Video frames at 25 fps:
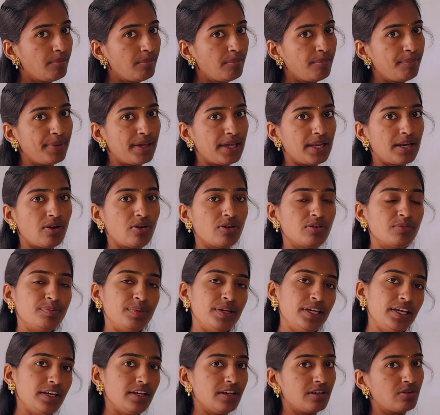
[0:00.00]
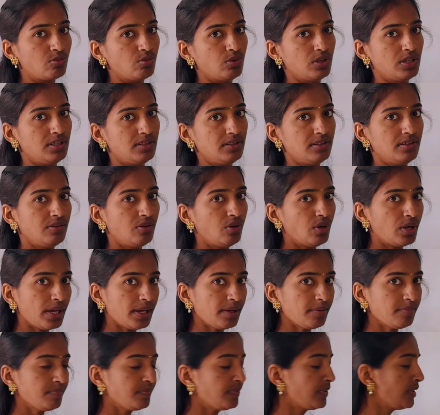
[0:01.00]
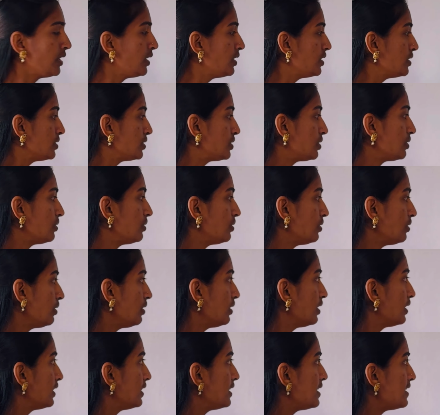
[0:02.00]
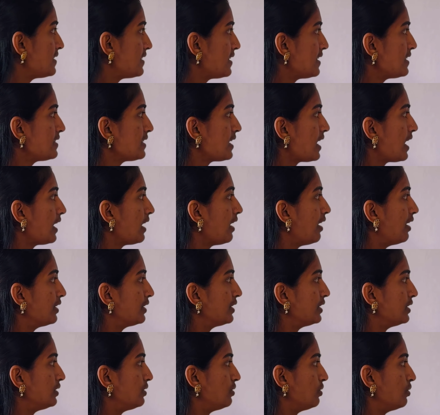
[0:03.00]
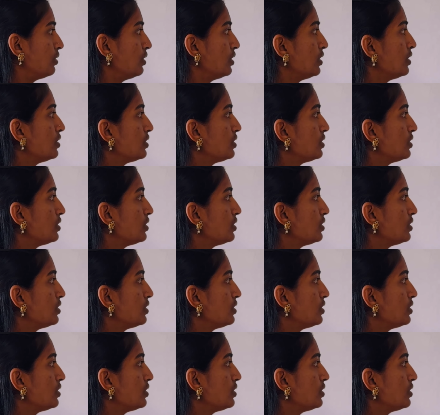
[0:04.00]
may not be equal. Okay. So this is an altitude.